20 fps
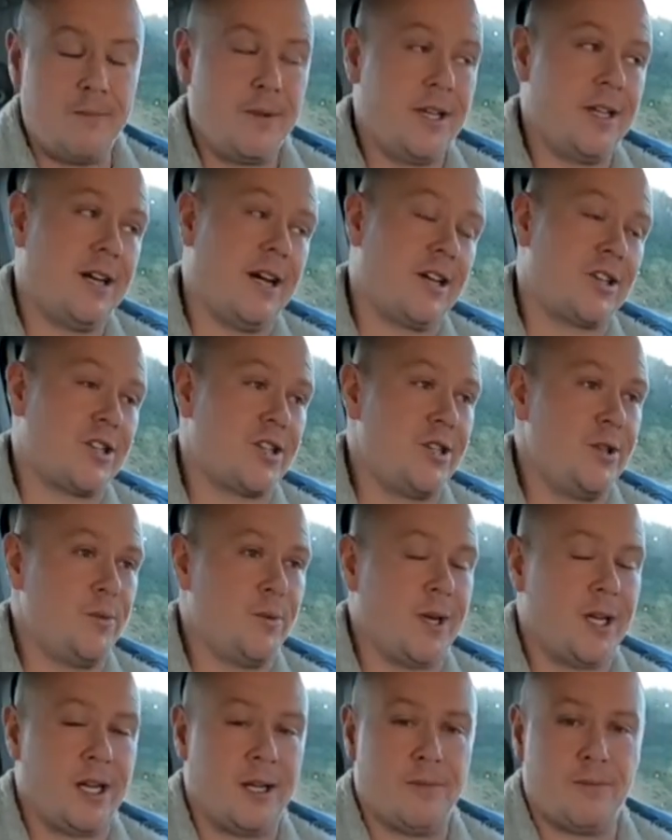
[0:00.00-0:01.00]
I may
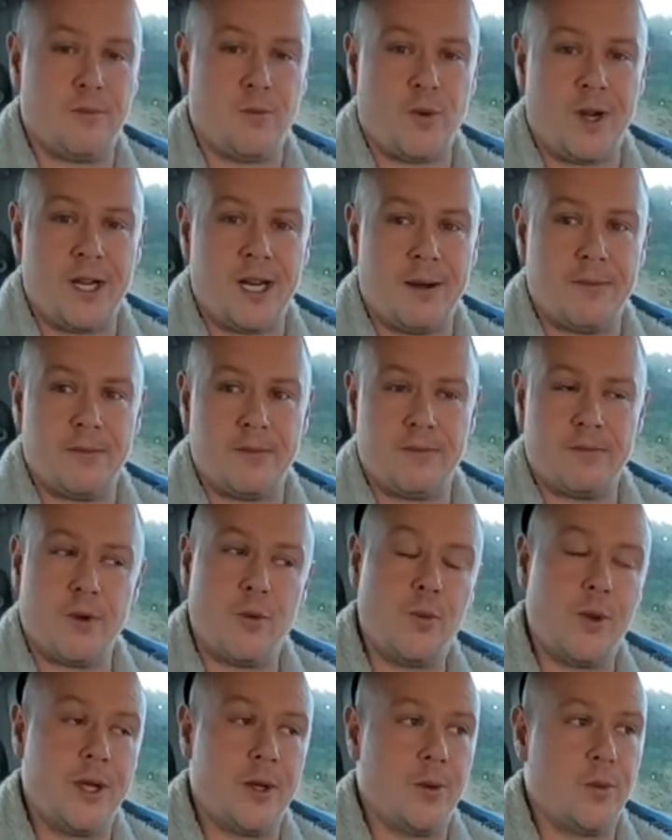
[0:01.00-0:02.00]
actually, while
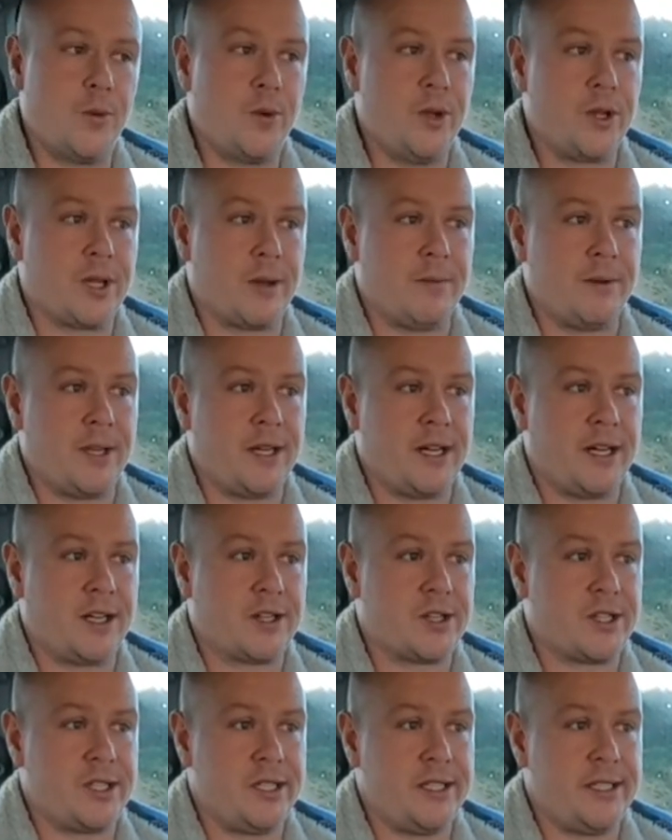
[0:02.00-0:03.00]
I'm away at work, I might
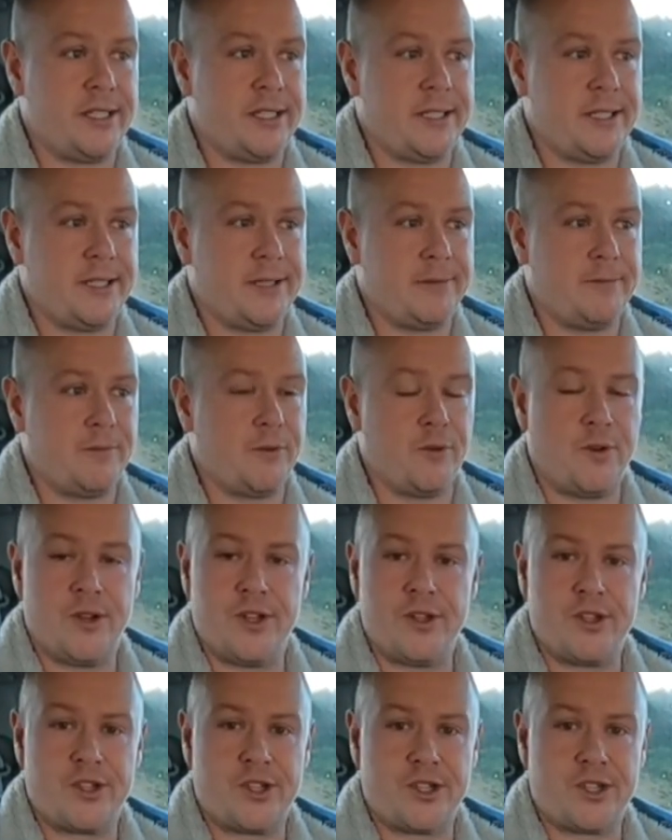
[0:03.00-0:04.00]
actually
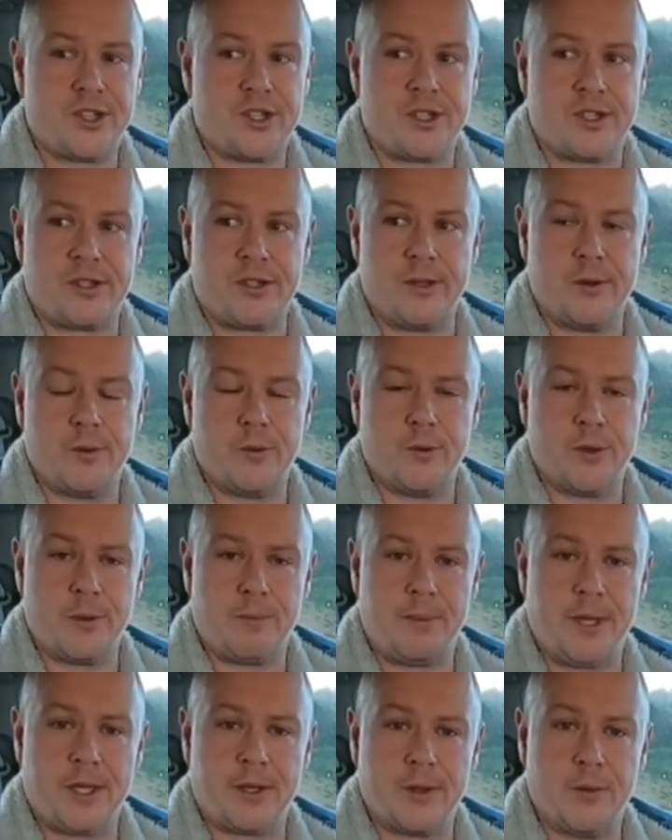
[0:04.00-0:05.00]
arrange,
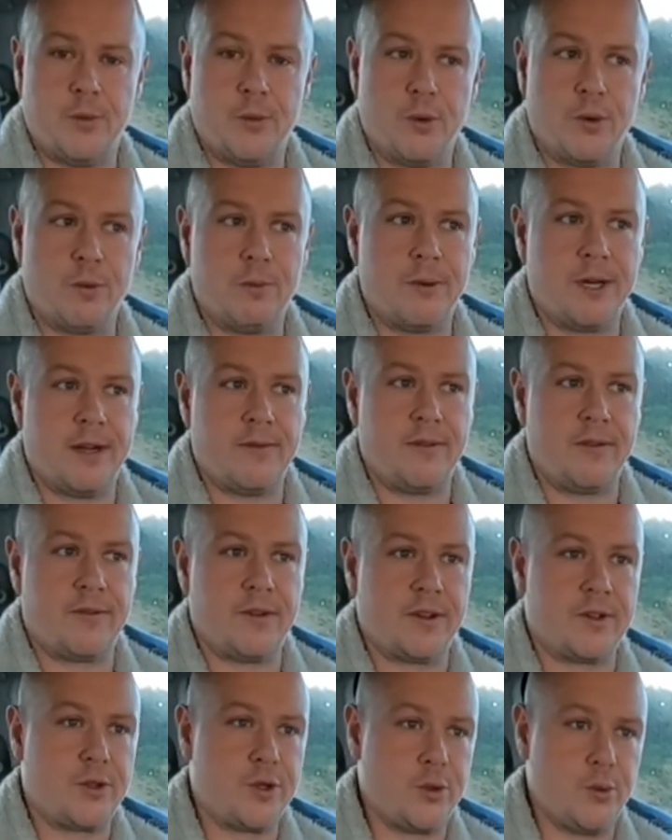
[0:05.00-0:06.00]
to pick the wood up and
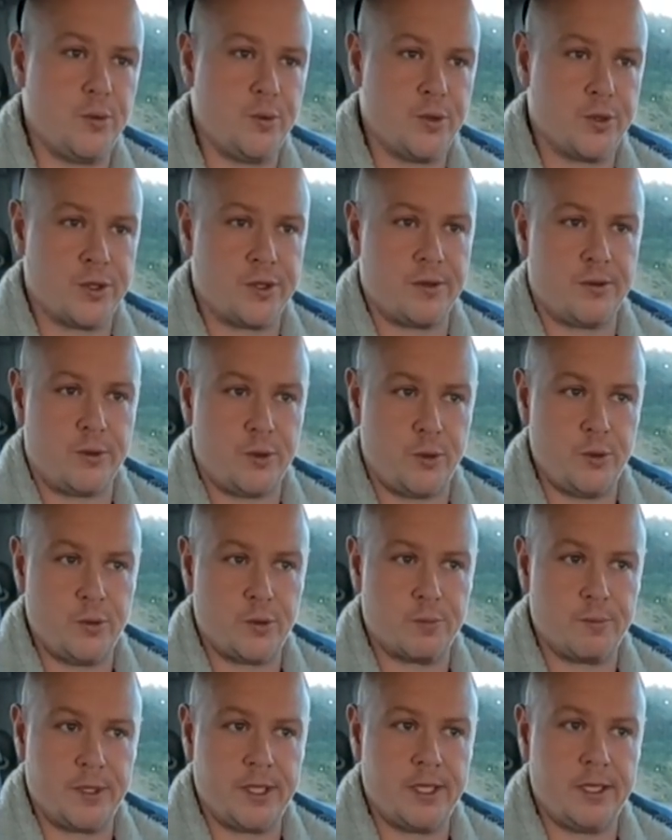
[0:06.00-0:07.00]
everything, choose
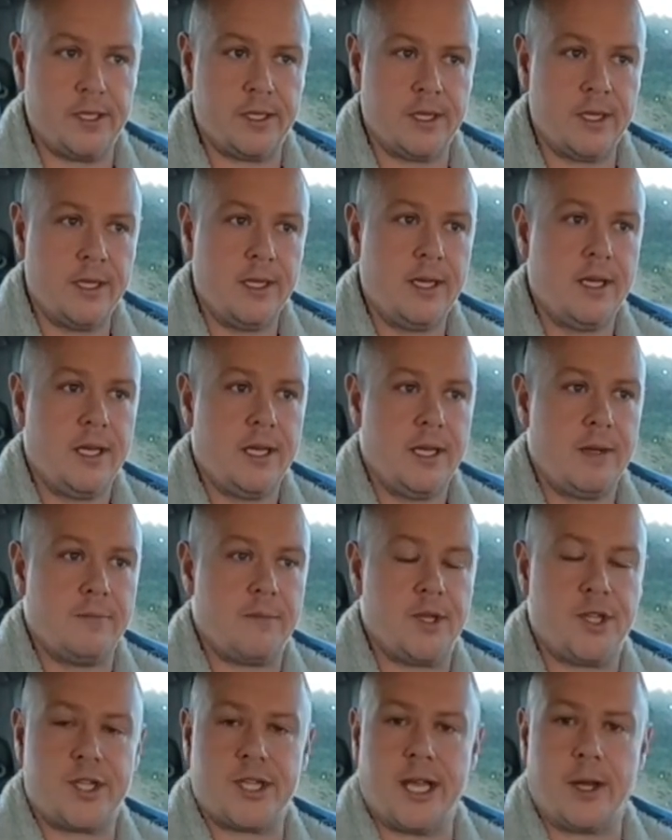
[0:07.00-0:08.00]
me
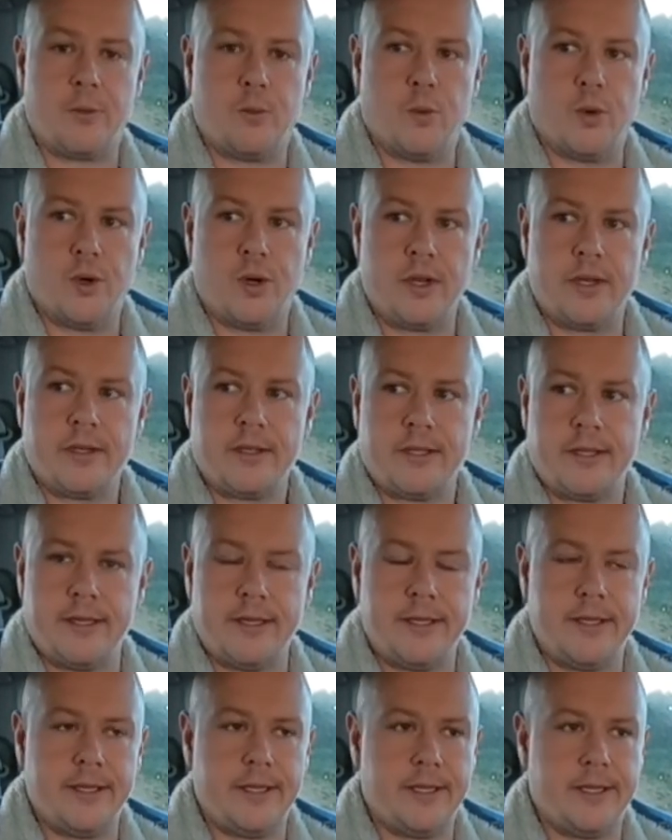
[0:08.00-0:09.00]
said wood,
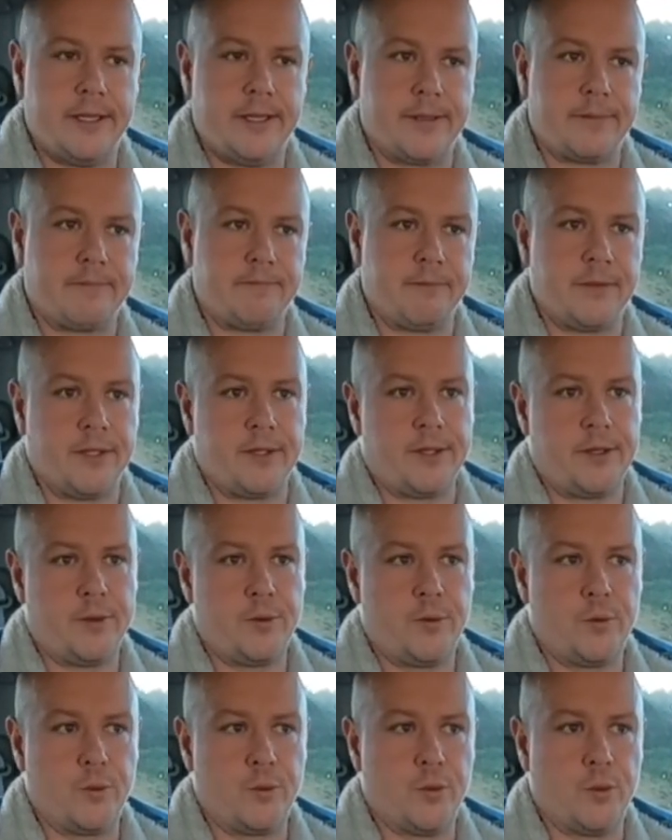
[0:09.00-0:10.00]
and
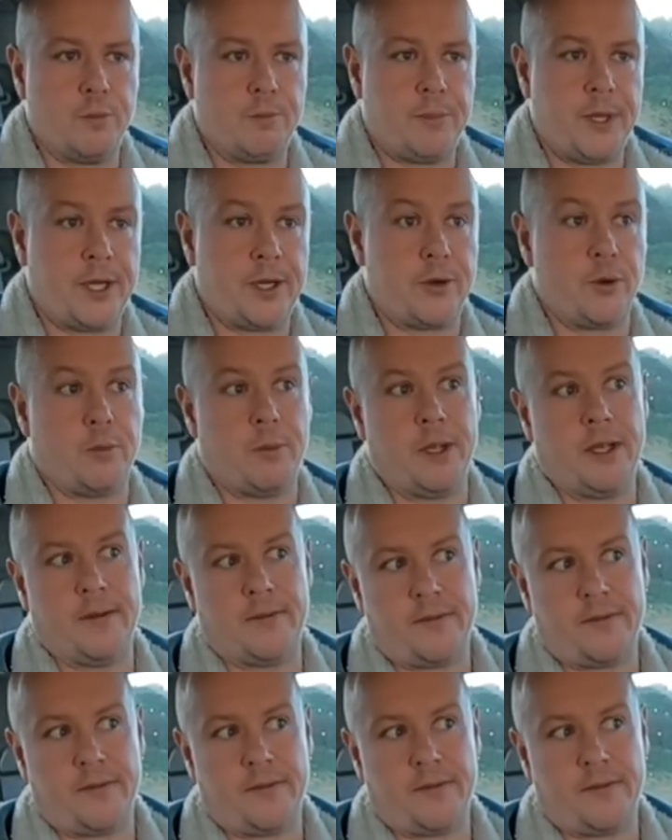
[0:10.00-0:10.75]
go and pick it up.